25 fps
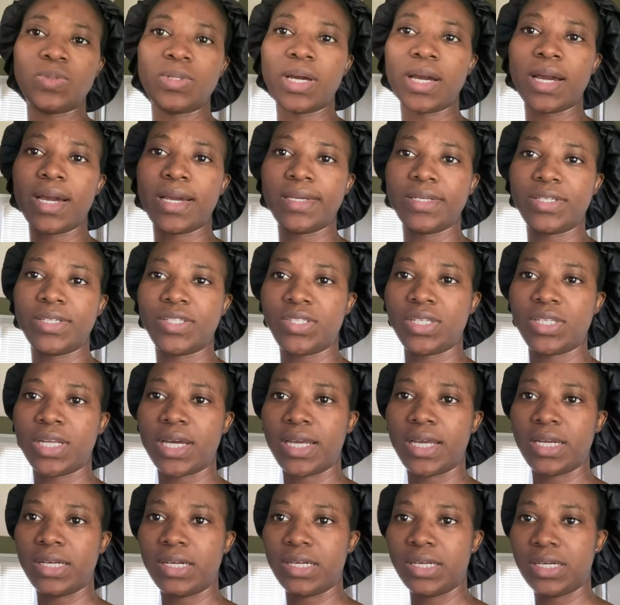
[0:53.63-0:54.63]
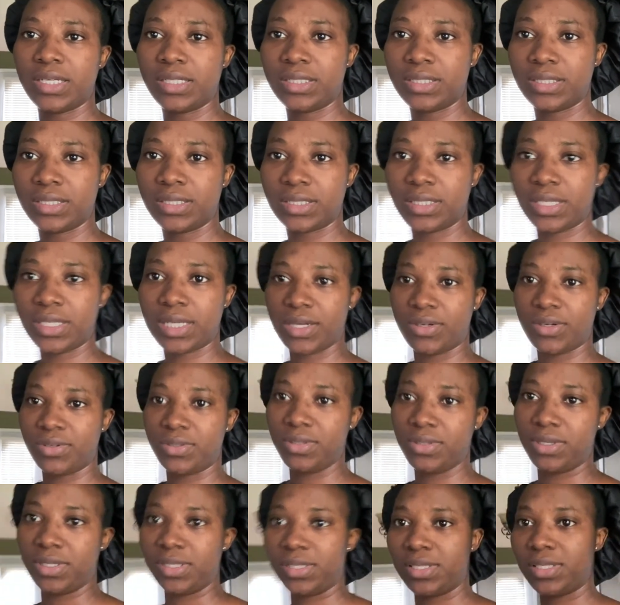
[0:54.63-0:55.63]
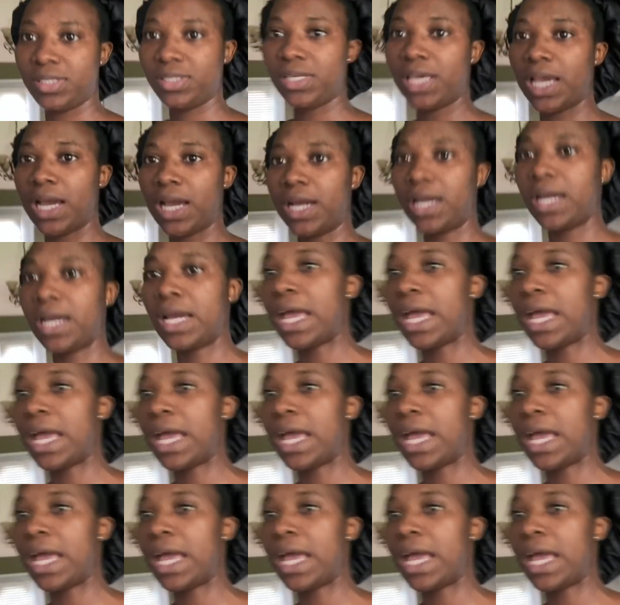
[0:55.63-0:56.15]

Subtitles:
I not? I think I'll do this. Yeah.